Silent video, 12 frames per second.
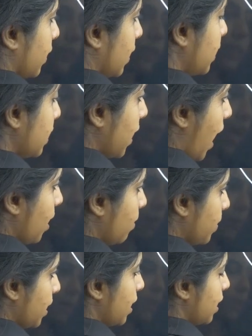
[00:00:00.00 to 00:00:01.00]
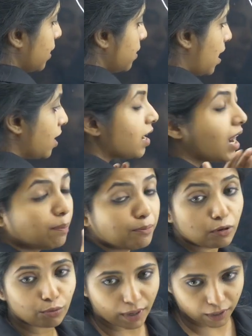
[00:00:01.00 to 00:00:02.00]
It can be done up
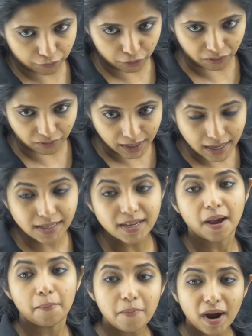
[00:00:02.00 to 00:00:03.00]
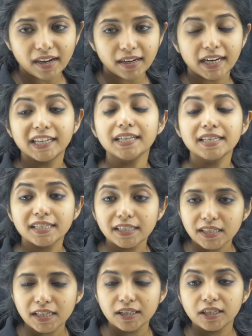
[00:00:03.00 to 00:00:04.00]
to 24 weeks, but it is
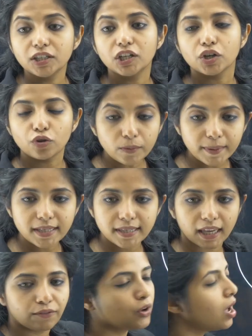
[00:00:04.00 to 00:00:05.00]
considered to be safe